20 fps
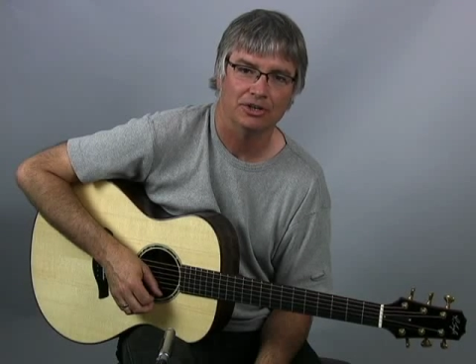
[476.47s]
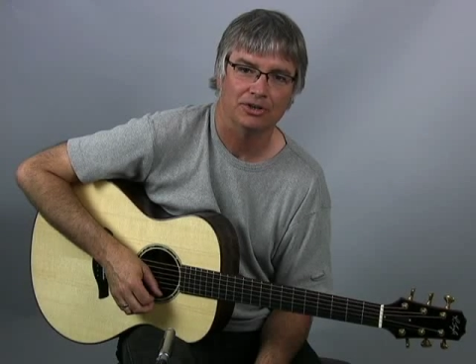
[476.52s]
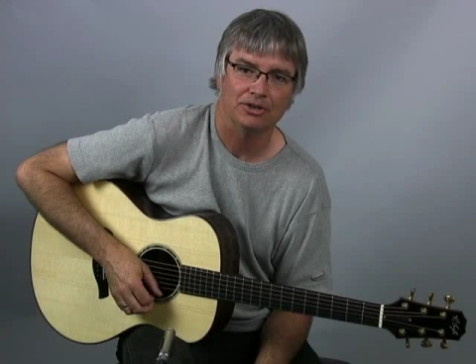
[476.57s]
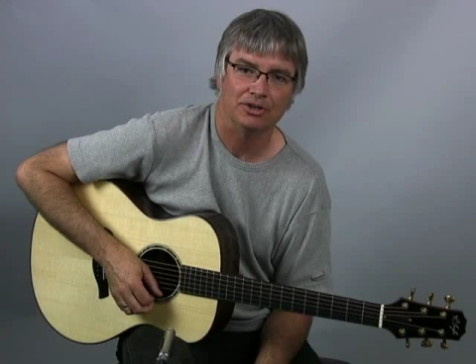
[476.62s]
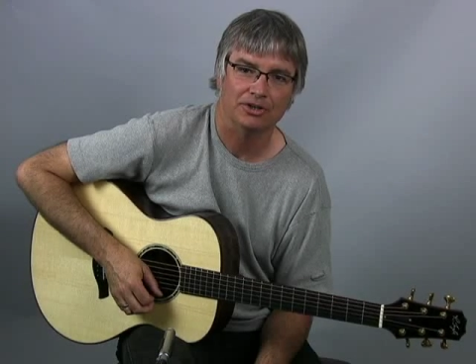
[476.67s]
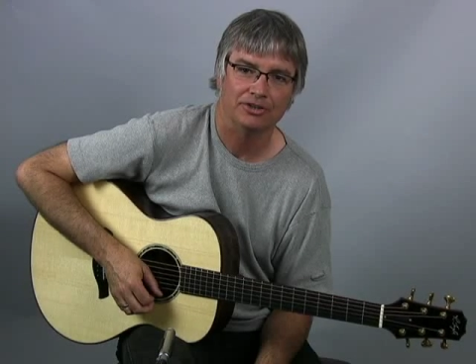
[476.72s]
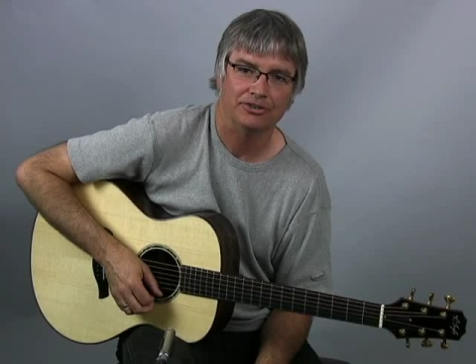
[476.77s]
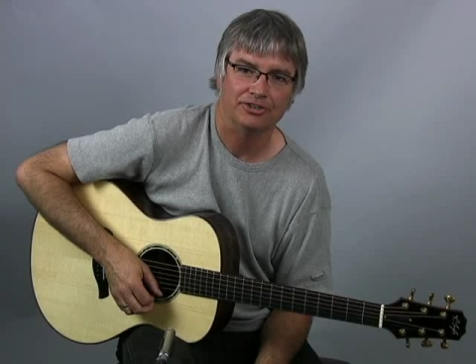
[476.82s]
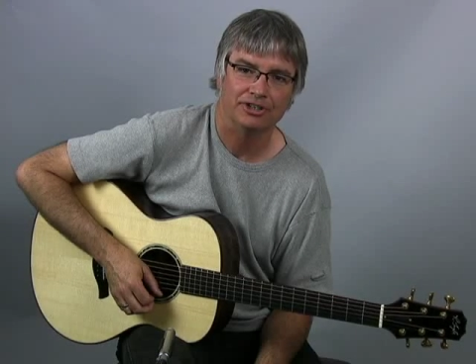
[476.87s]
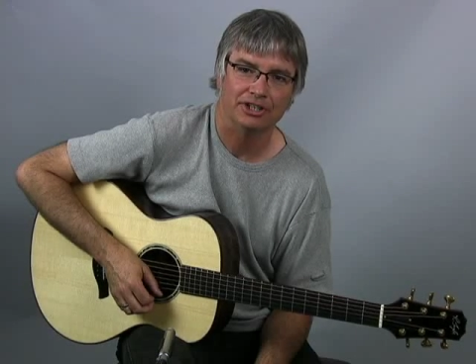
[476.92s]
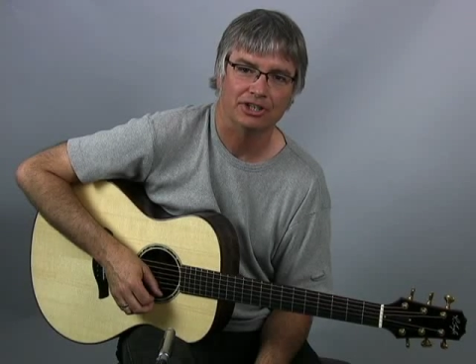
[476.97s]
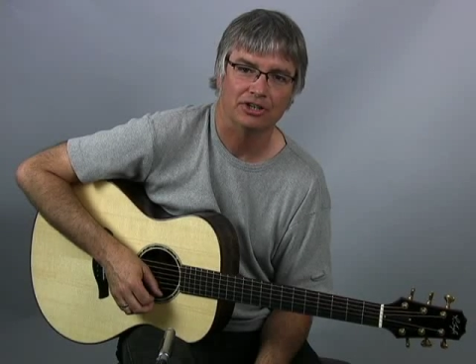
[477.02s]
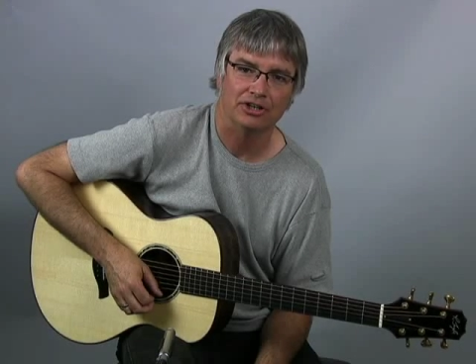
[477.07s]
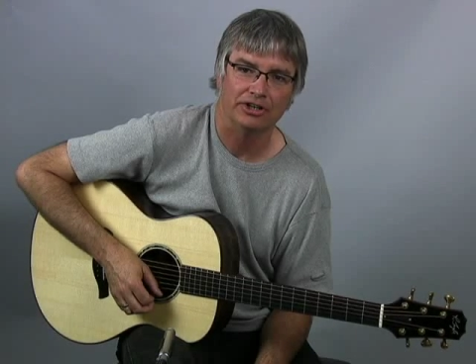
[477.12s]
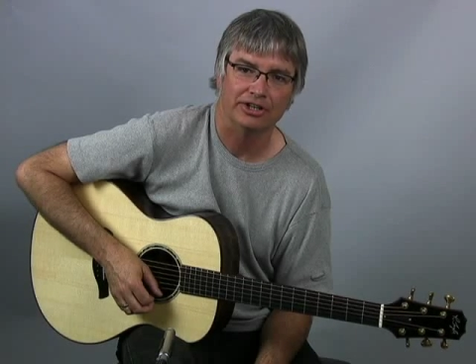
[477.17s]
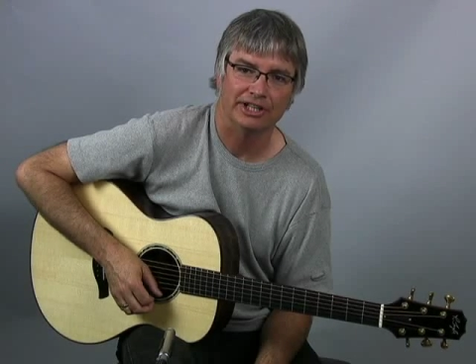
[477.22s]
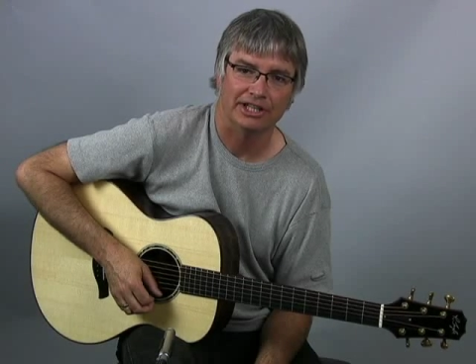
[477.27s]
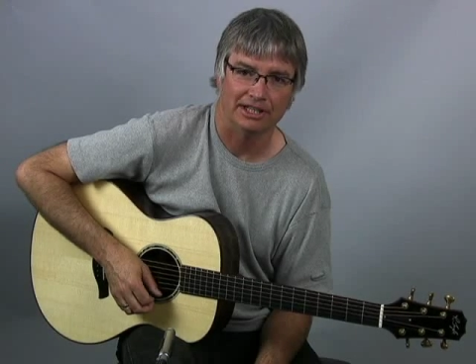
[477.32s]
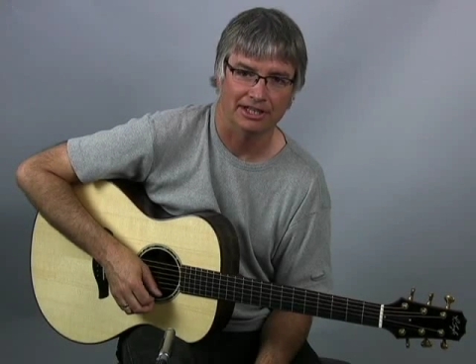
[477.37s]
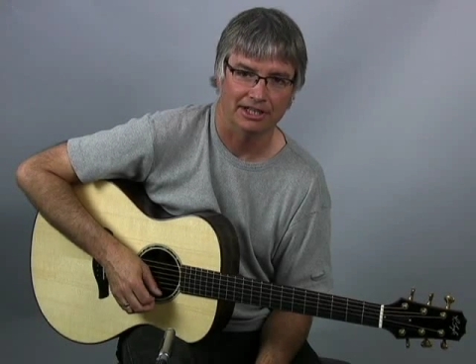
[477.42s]
or see it
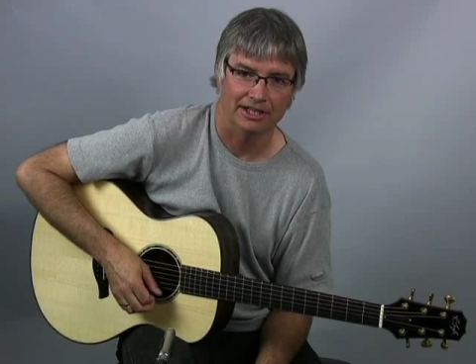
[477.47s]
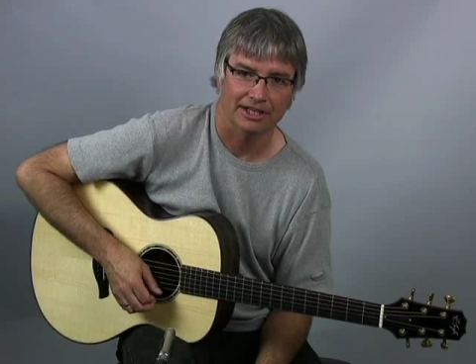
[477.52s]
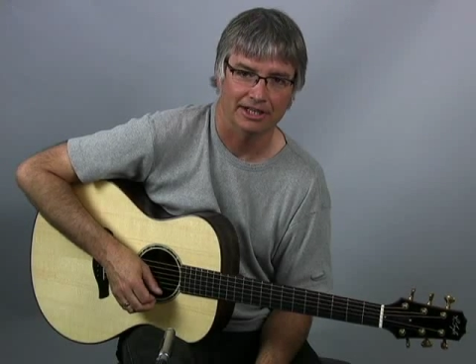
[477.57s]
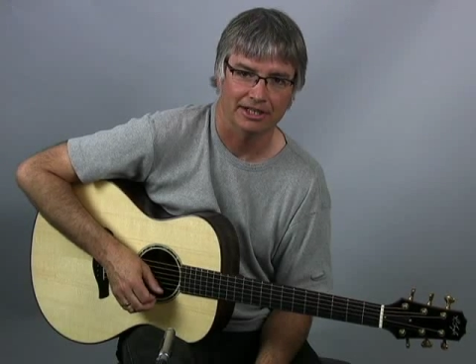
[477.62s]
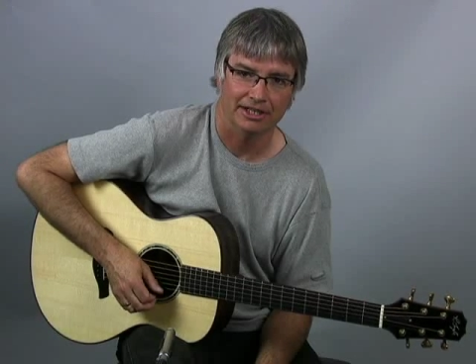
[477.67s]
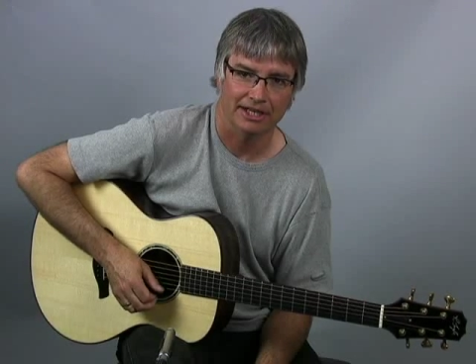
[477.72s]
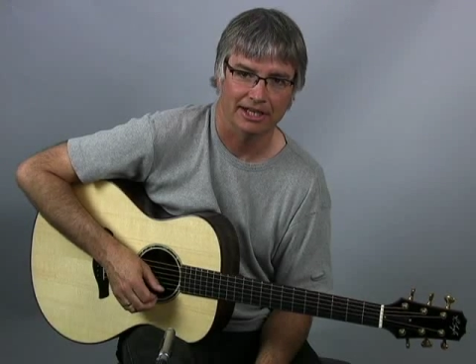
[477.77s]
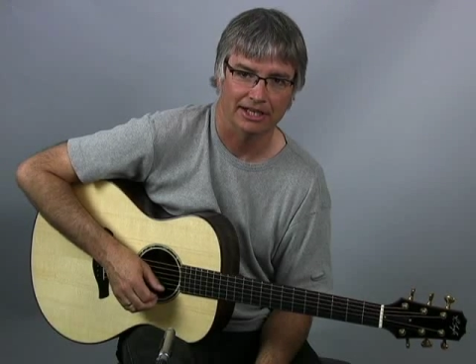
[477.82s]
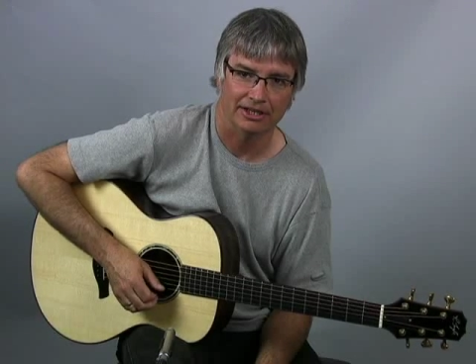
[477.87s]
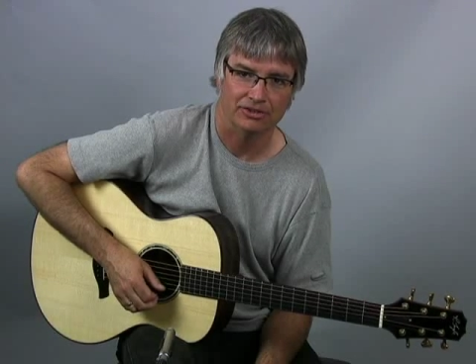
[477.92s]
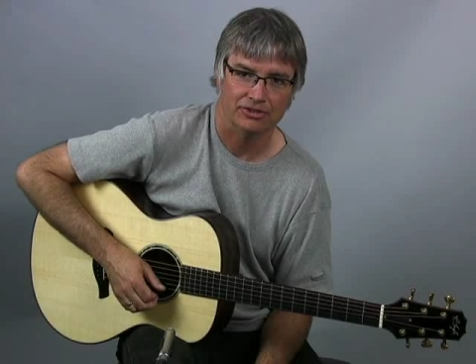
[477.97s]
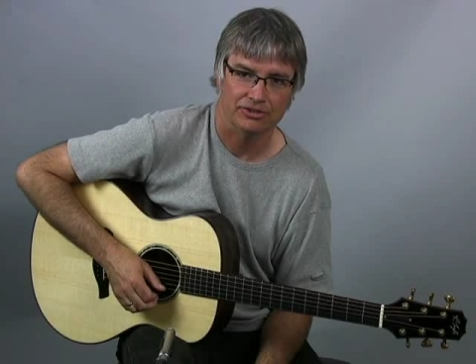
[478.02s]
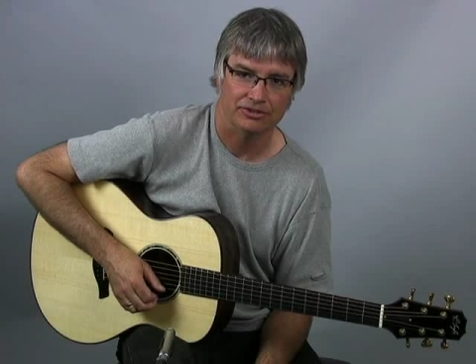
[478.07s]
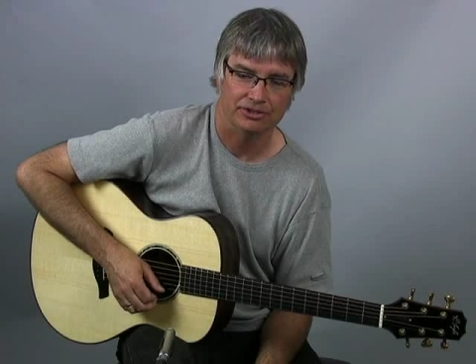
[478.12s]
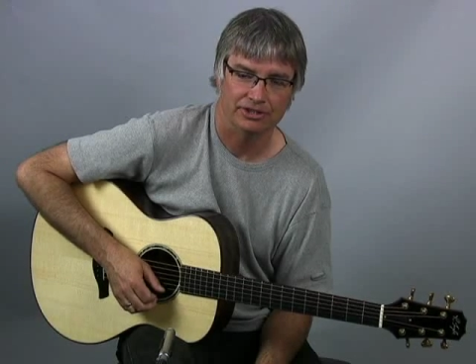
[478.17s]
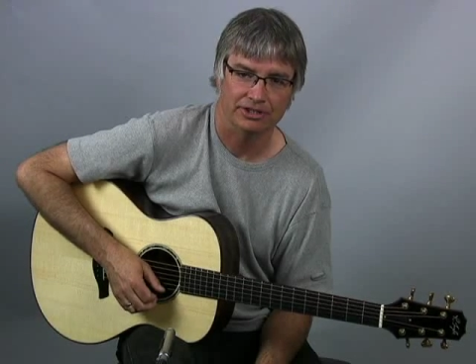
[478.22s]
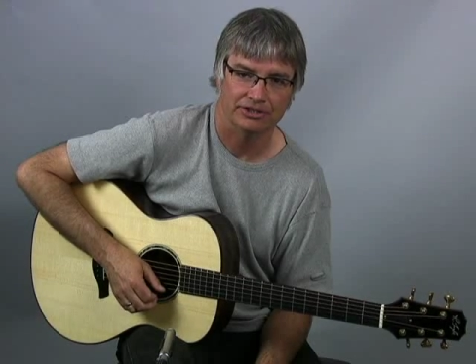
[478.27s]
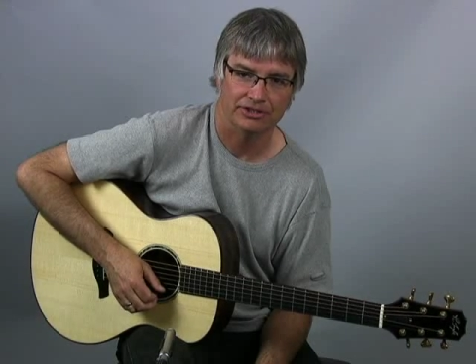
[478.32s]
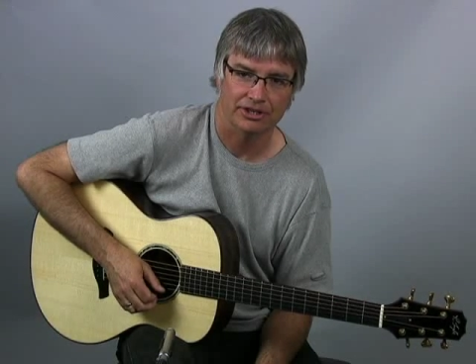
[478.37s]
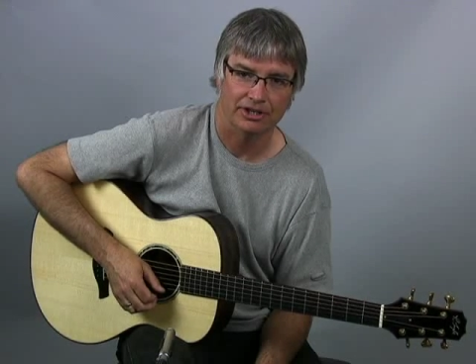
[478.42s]
online at
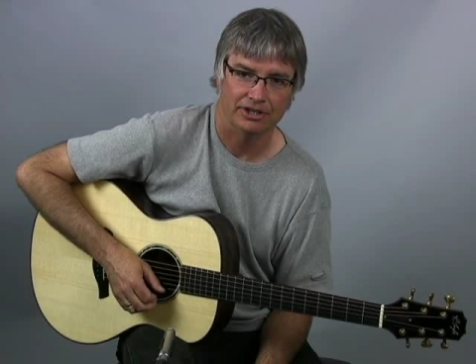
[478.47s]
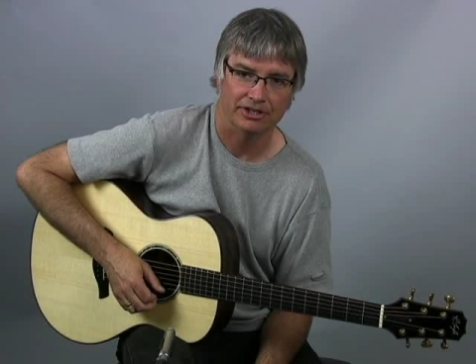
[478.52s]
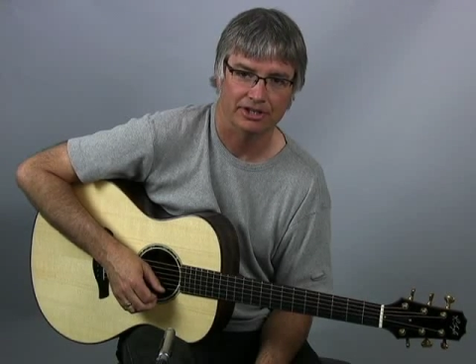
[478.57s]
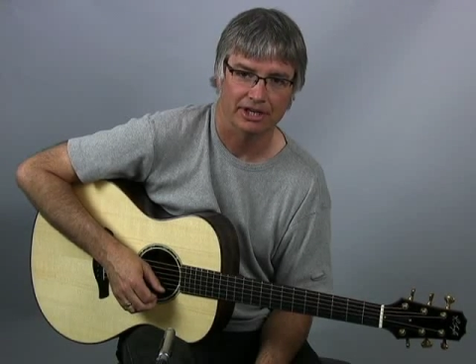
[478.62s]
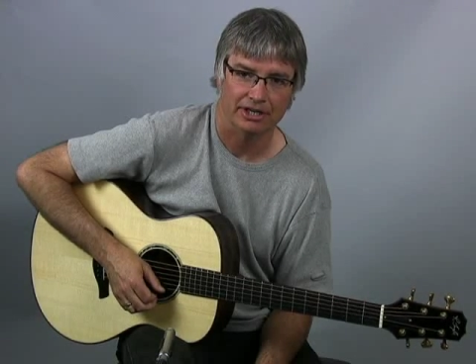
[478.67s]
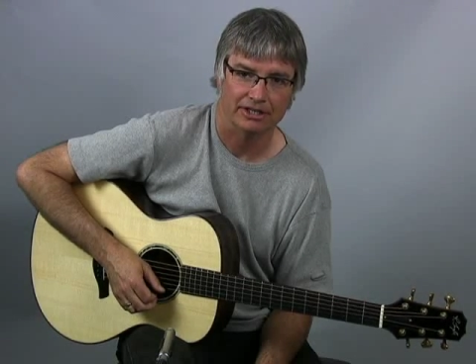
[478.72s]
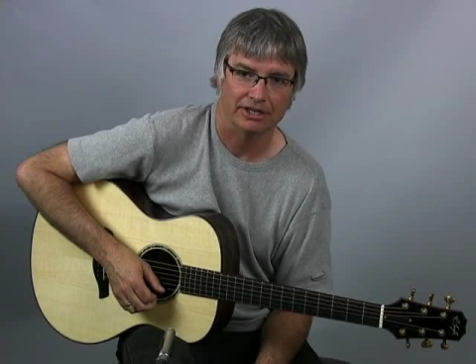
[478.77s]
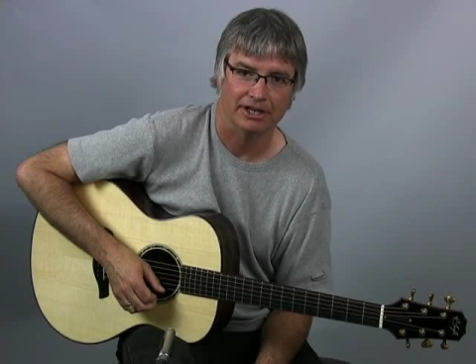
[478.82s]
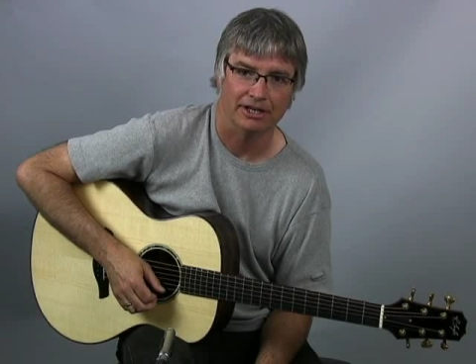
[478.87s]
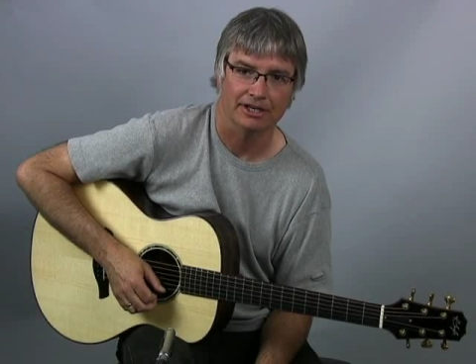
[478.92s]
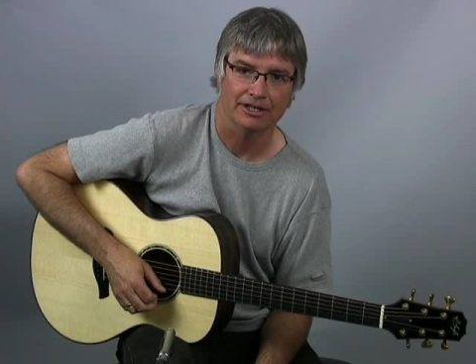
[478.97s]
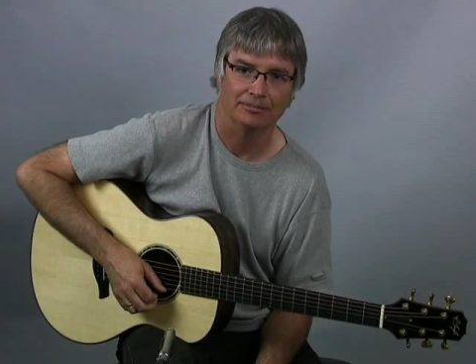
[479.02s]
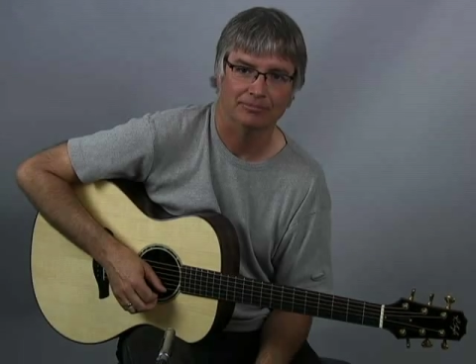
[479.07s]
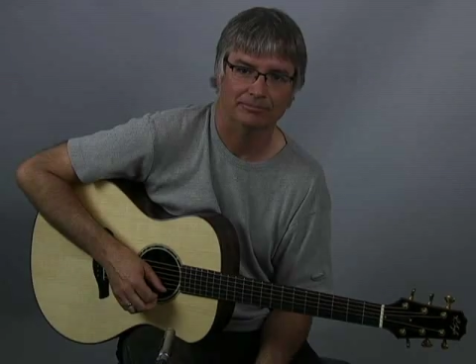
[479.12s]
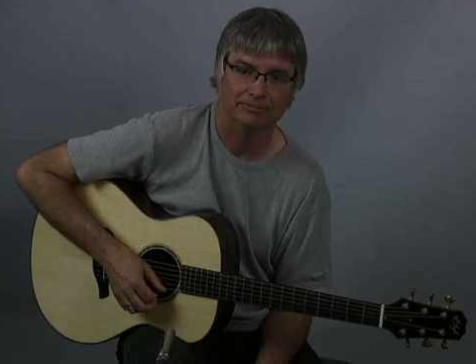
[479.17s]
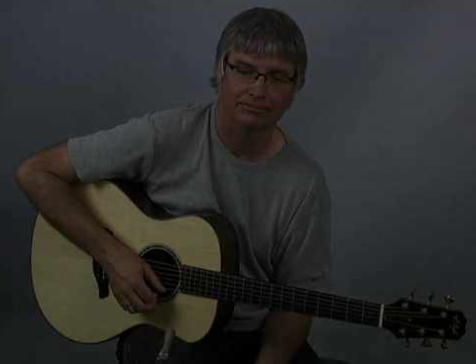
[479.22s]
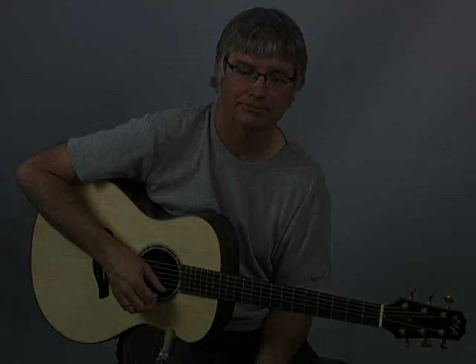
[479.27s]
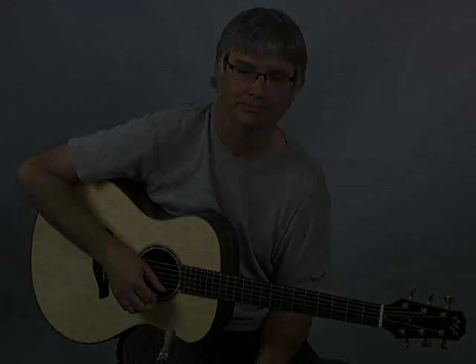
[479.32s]
acousticguitar.com.